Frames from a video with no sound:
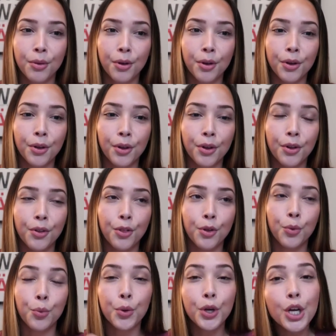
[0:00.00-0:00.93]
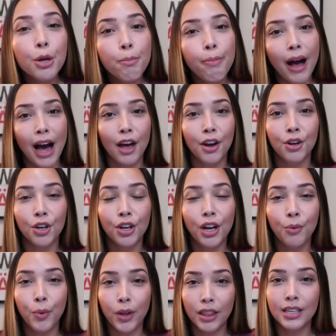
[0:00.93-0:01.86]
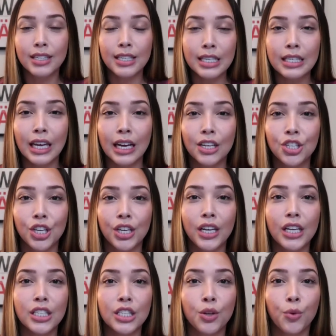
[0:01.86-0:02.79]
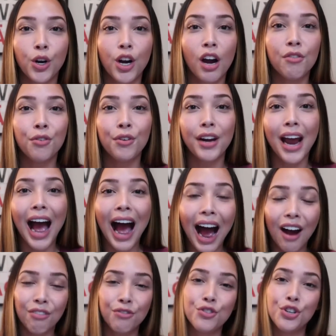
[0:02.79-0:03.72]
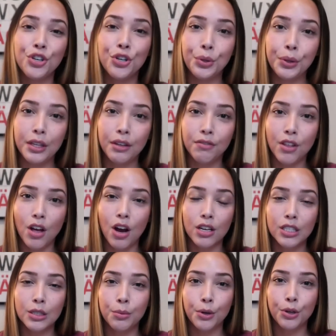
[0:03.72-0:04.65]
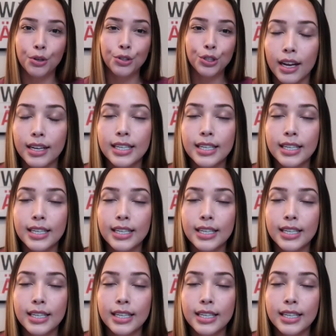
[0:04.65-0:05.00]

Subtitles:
The real battle with a C-section is the recovery after you leave the hospital.